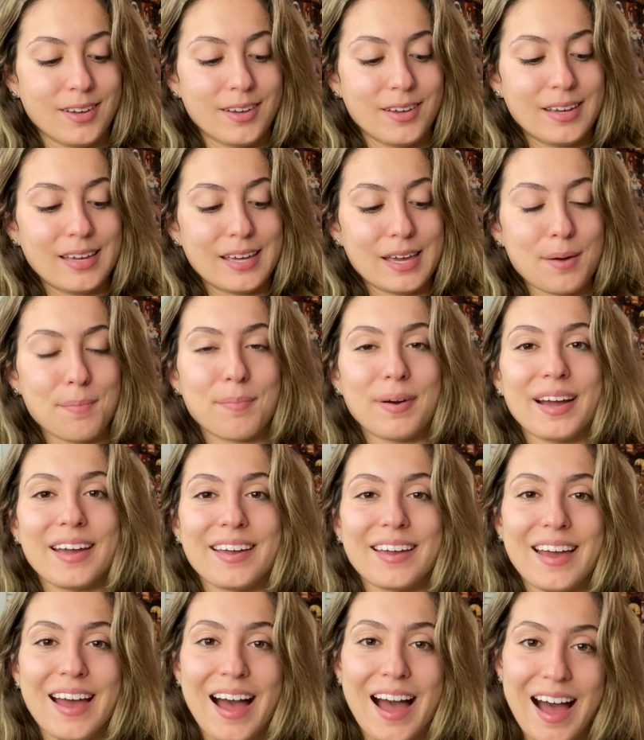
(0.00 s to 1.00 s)
get my
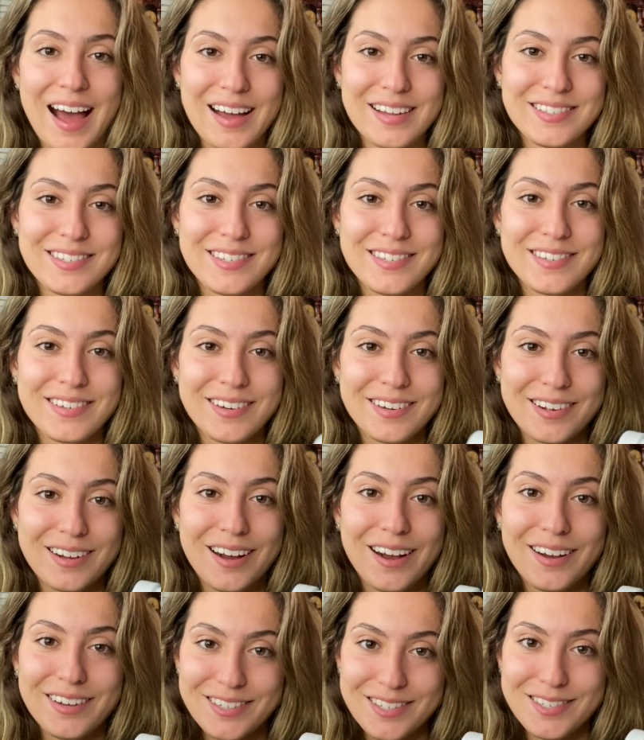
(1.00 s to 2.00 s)
cats
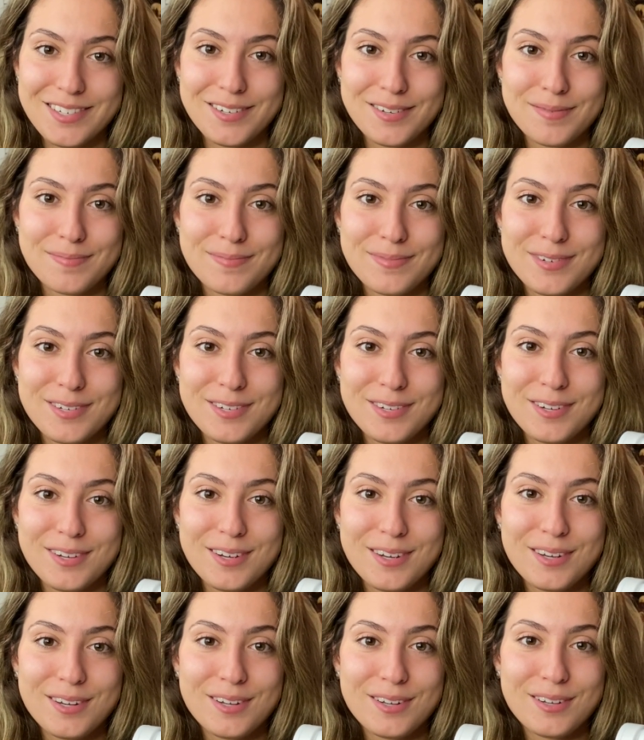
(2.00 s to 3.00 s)
accustomed
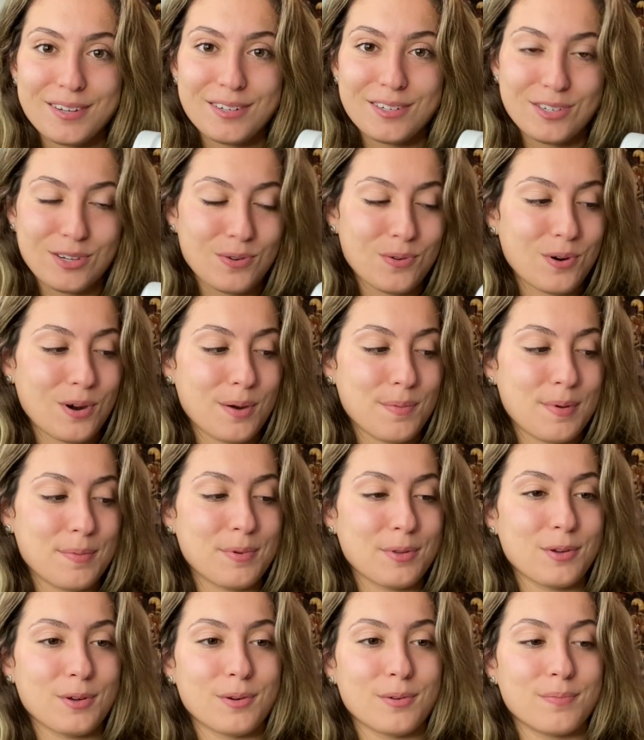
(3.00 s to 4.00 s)
to her. Maybe
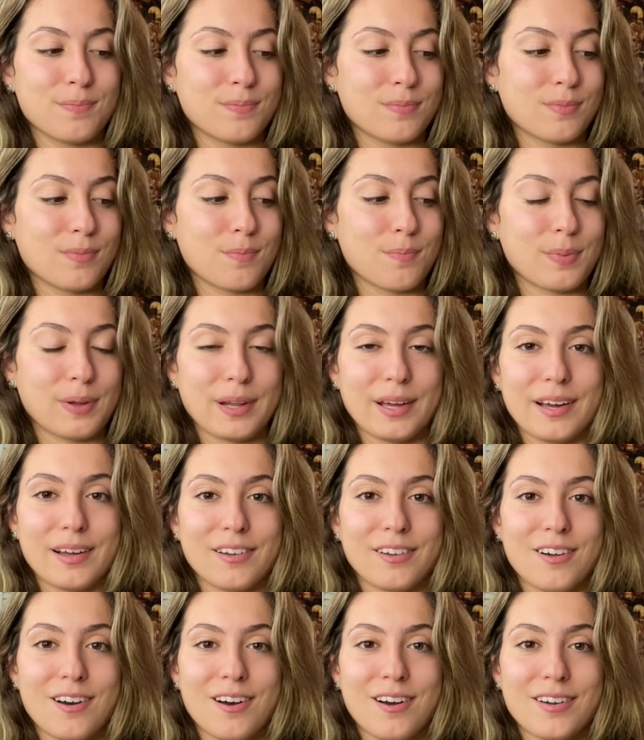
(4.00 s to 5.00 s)
they'll play
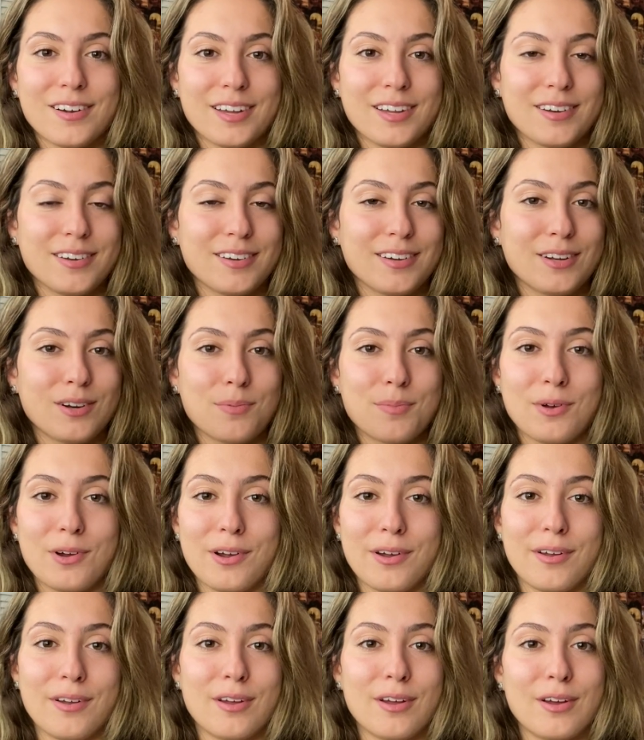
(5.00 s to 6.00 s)
along and it'll
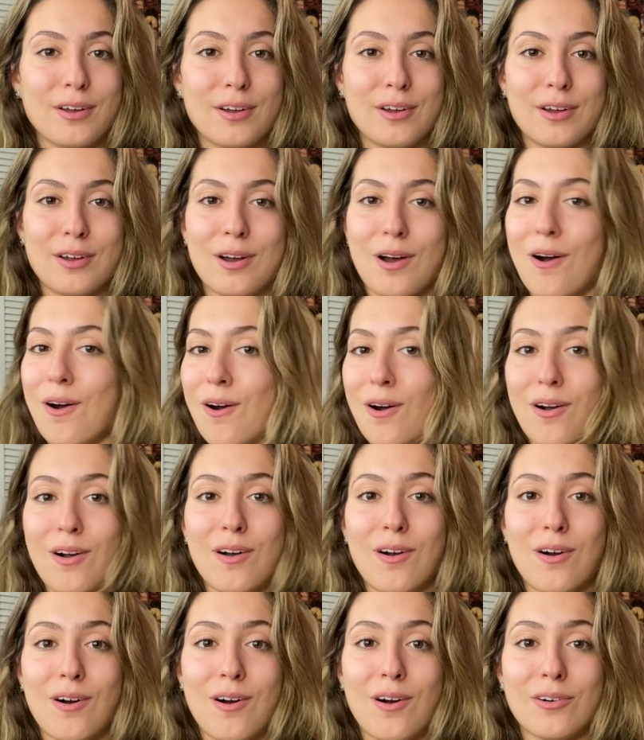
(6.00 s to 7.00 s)
be
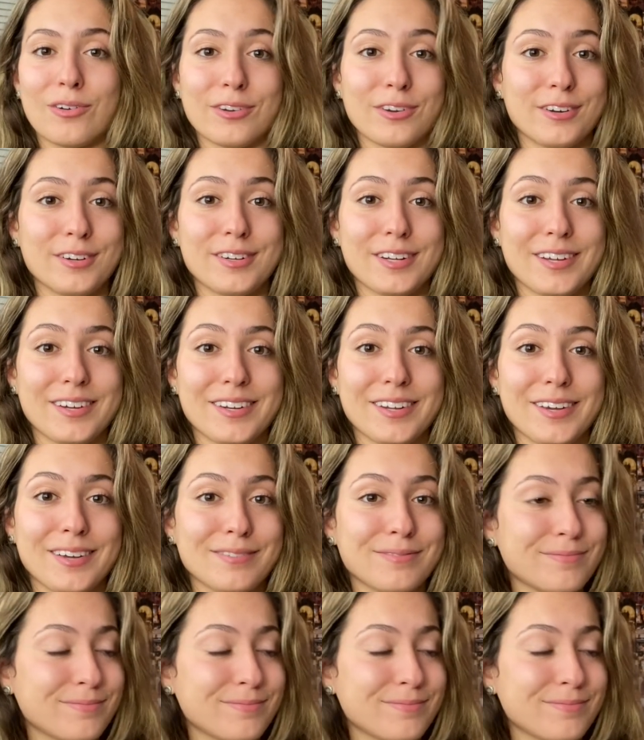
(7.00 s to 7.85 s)
all good and dandy.